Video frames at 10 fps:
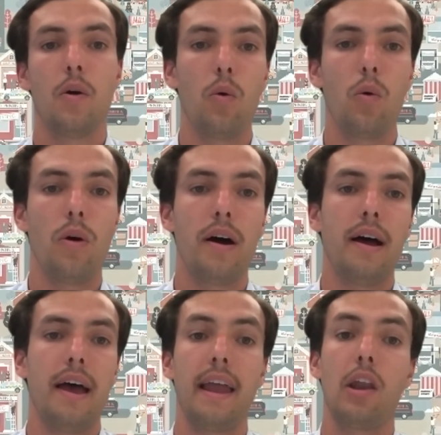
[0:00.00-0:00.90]

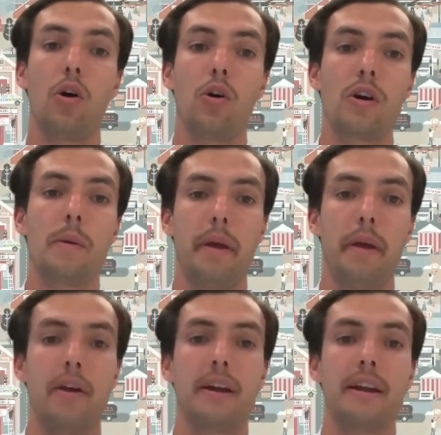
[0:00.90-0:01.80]
or a longer
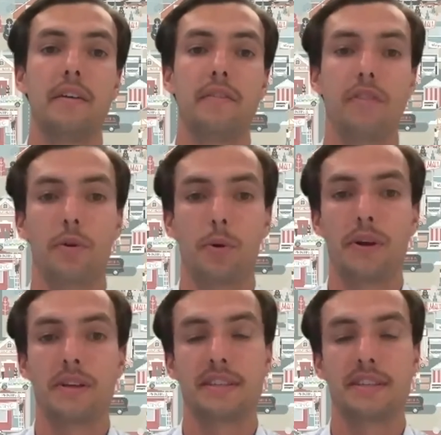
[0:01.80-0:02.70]
period if the
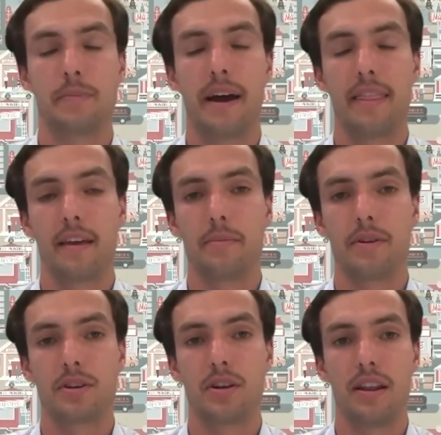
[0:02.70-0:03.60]
request is by the
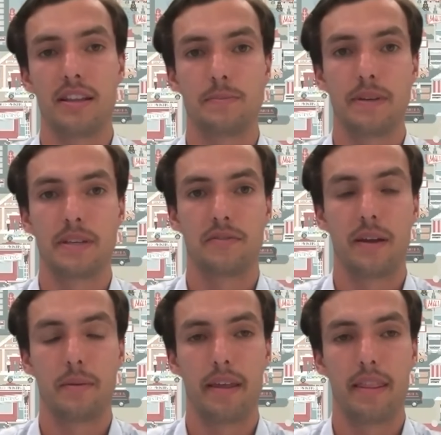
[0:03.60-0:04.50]
Commission and
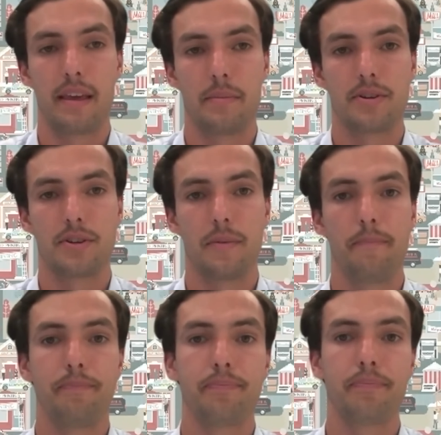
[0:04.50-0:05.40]
specified by the
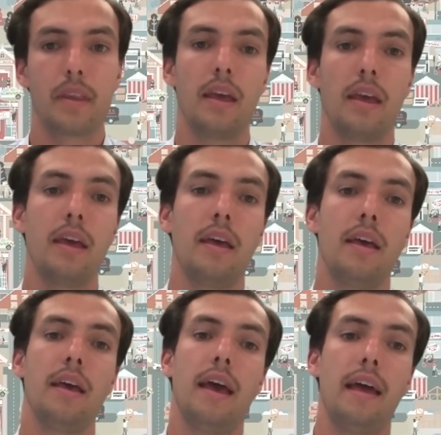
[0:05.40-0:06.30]
Commission.
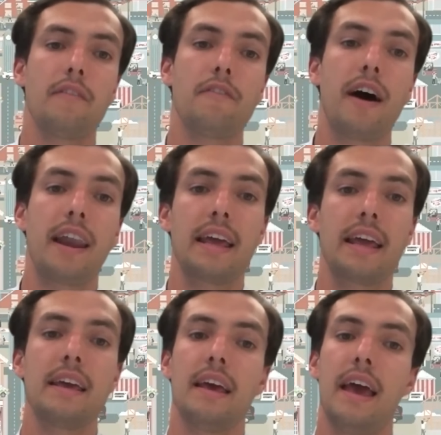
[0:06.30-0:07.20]
And
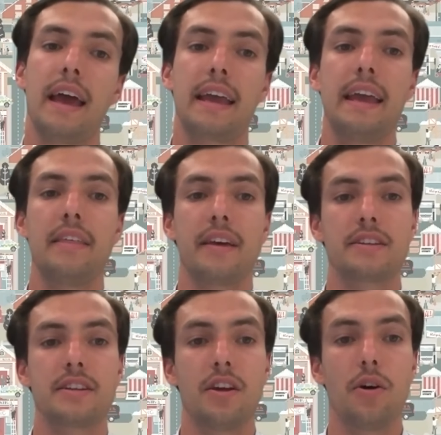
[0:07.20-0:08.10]
finally, a key thing
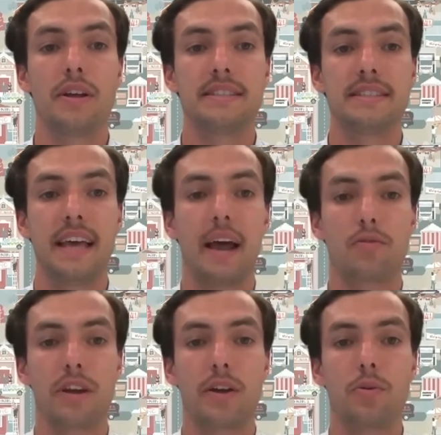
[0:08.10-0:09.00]
to note is that a
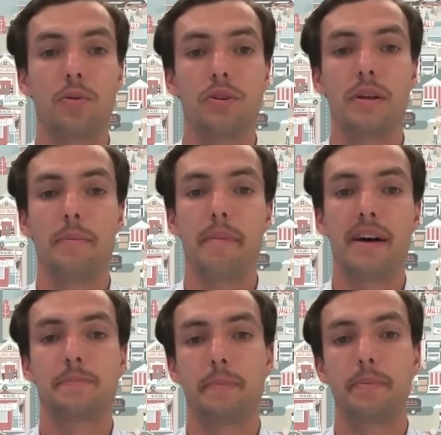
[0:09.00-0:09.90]
record
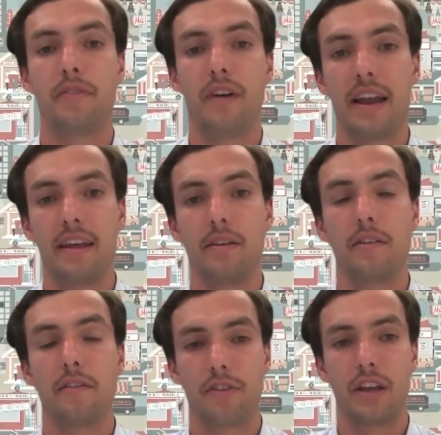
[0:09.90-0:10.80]
must be provided
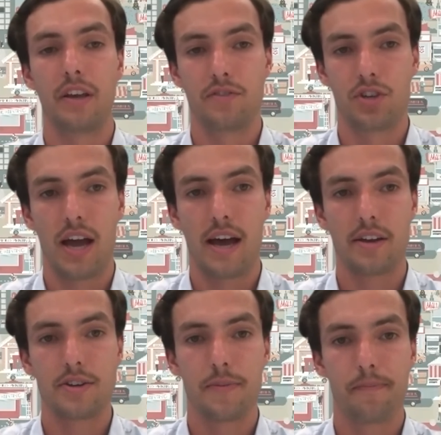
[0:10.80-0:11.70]
free of
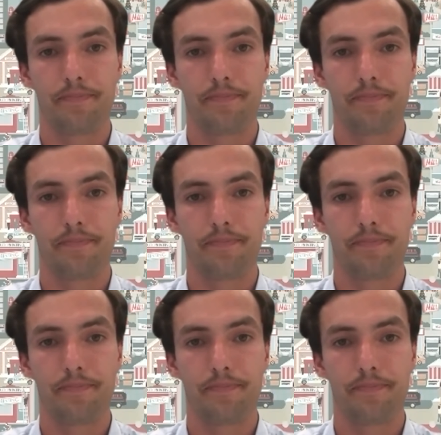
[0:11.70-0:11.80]
charge.